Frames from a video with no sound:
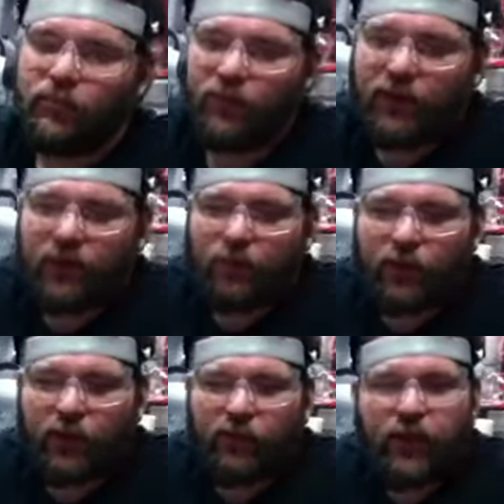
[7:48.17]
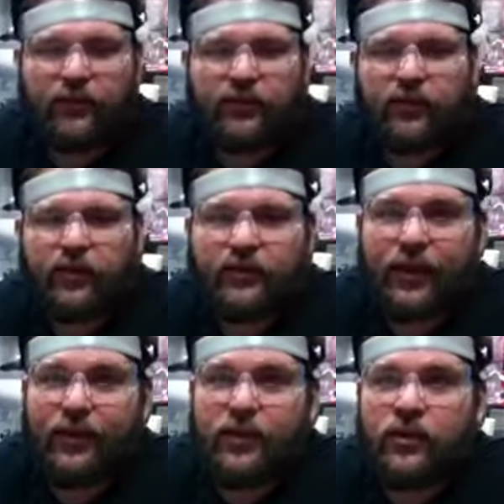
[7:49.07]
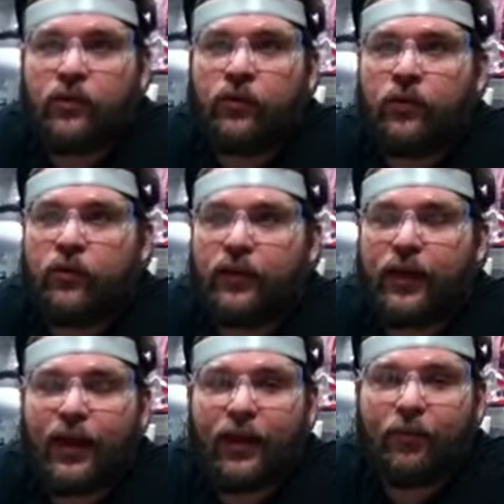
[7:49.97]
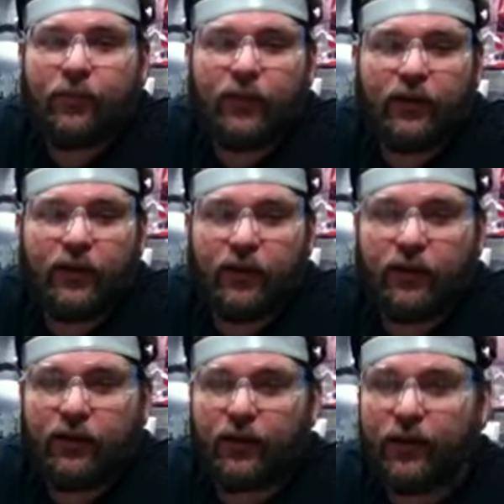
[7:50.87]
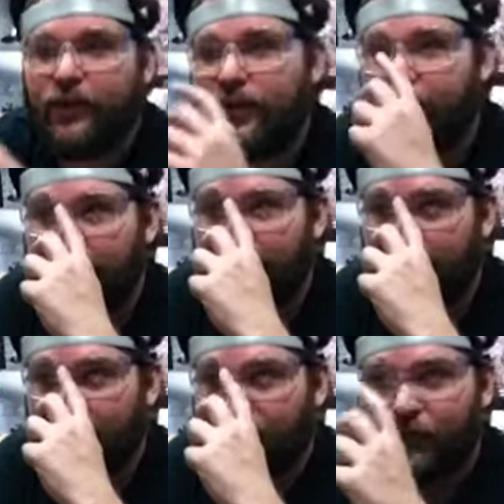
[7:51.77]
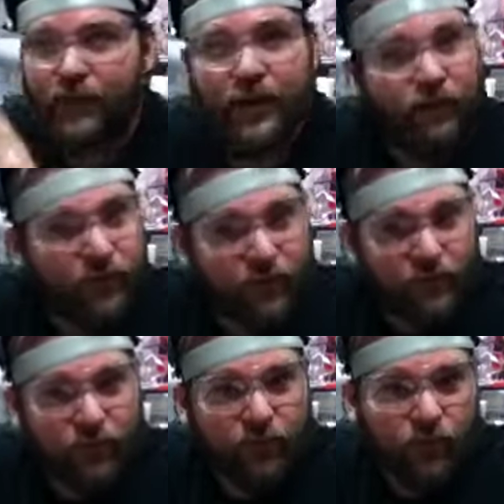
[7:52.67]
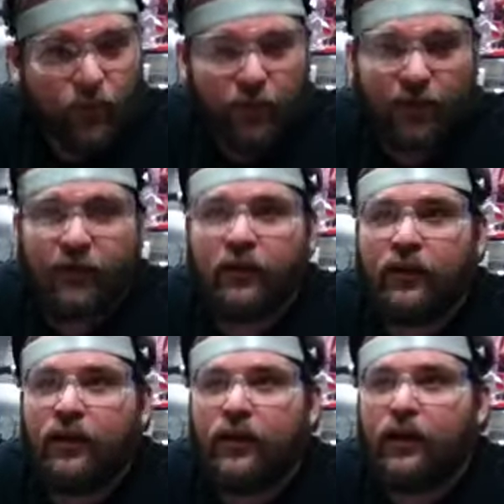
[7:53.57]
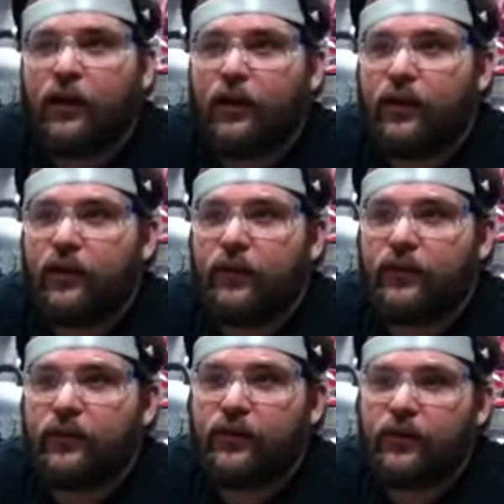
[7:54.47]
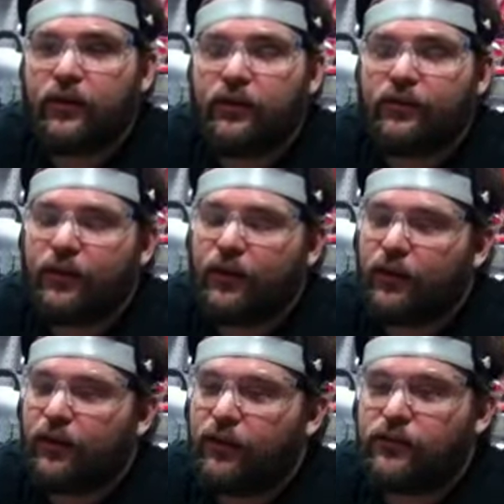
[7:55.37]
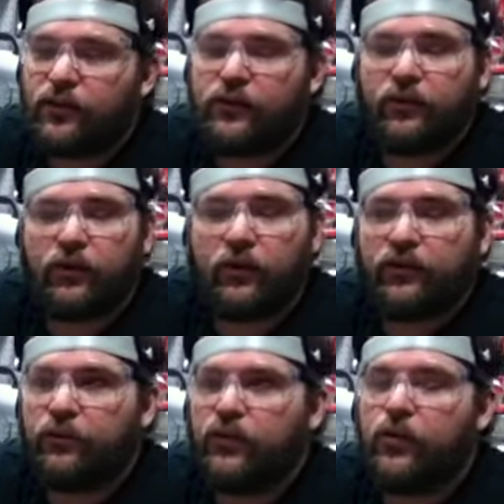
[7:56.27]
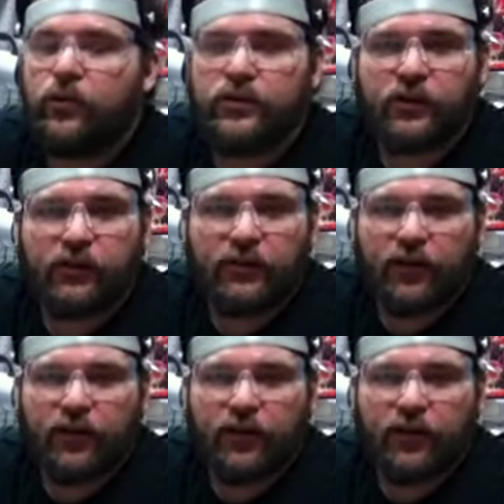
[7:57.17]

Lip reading: It's a really great series, and the new game, I think this is the 5th, don't quote me, in the series. It just looks gorgeous.